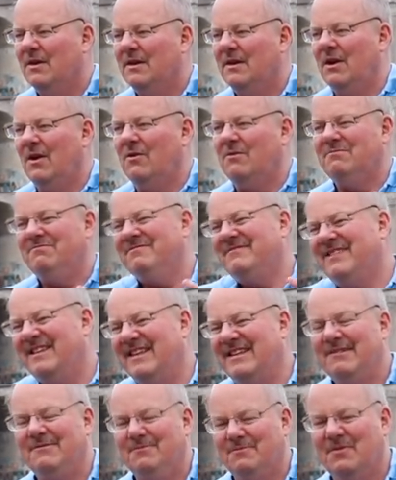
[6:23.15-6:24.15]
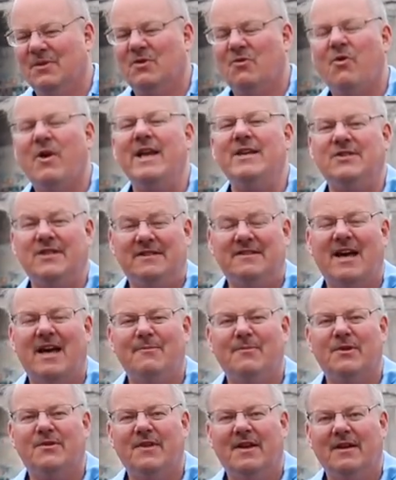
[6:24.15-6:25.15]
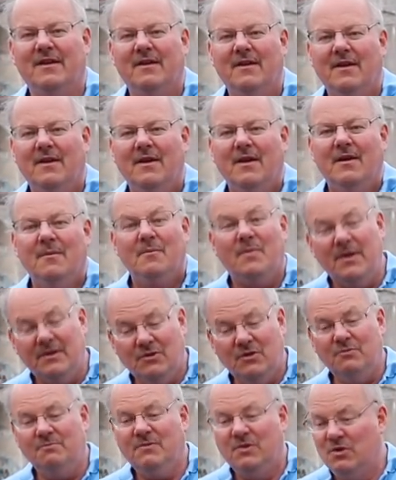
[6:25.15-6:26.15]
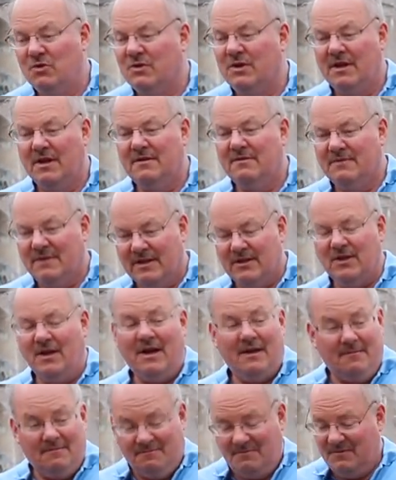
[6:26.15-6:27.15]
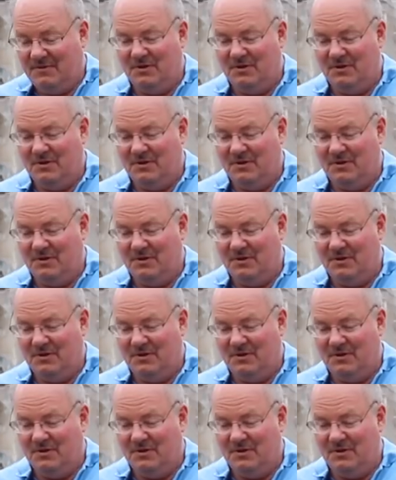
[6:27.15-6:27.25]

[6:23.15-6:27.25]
you know like crazy type of thing but you, you can uh,